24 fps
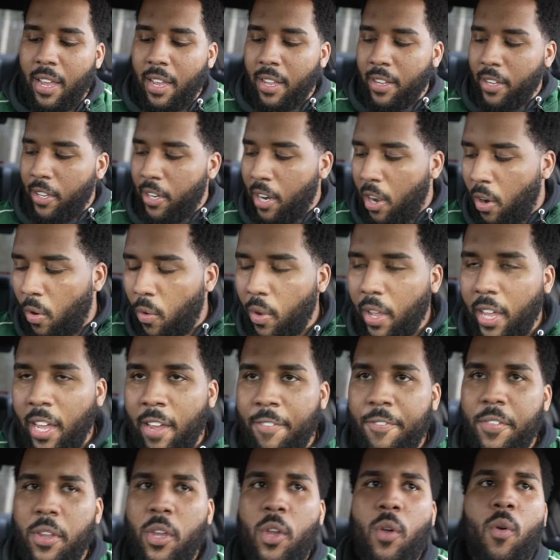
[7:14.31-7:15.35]
you know,
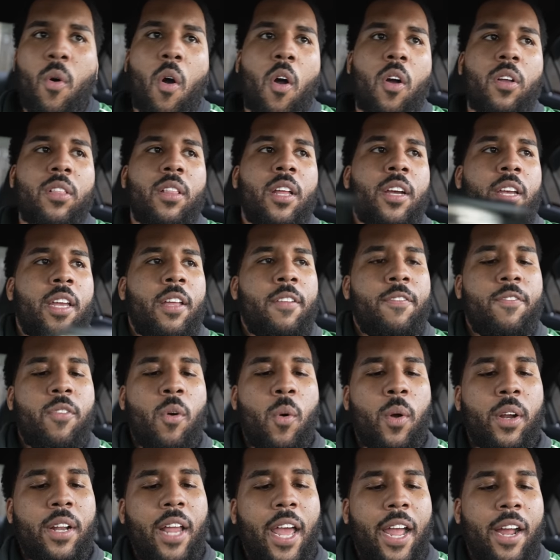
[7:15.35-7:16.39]
if you are looking
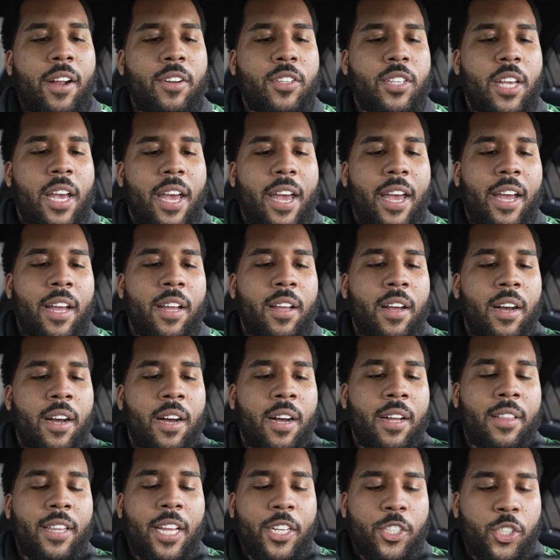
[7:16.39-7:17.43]
for an
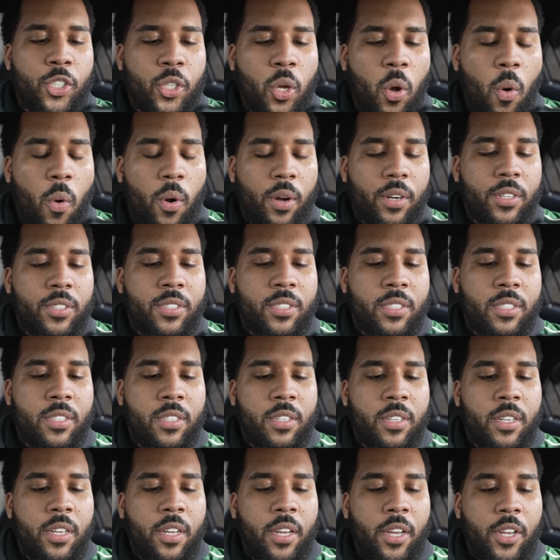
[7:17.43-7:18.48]
AirTag that's yours,
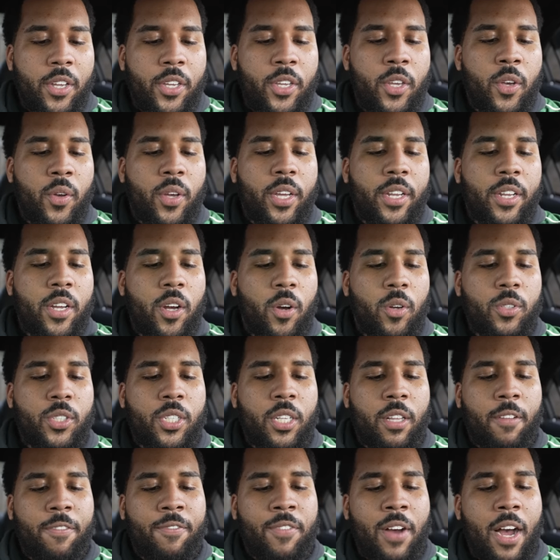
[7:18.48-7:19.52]
you can go
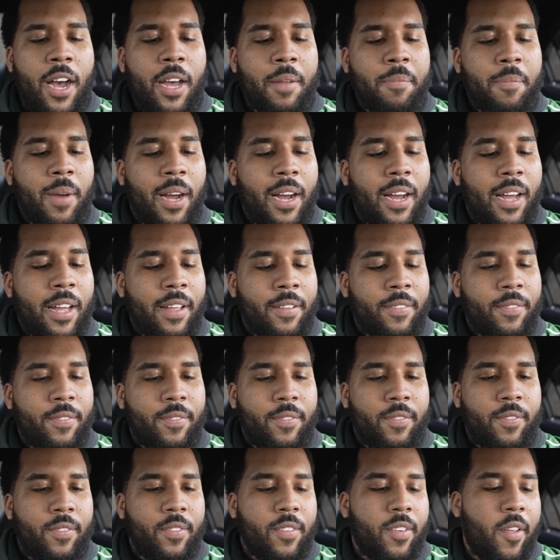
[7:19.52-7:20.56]
to the Find My
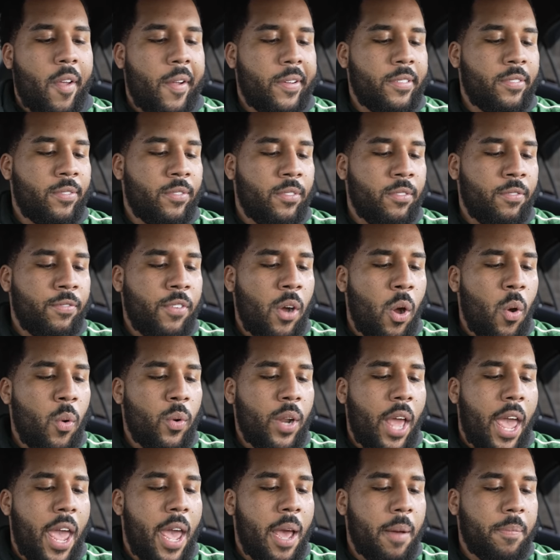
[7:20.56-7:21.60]

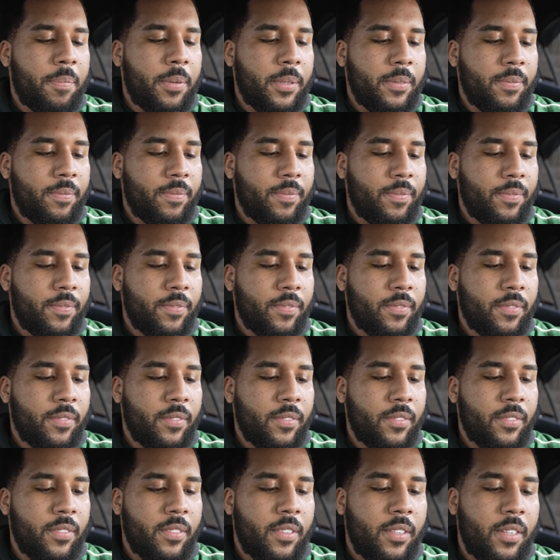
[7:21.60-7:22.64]
Phone app
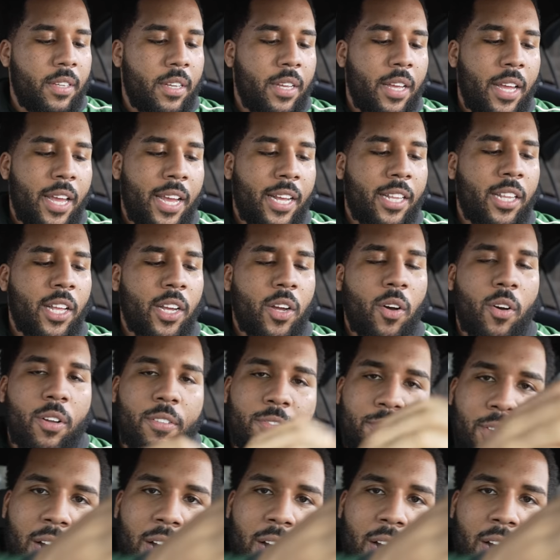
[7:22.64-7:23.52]
and click on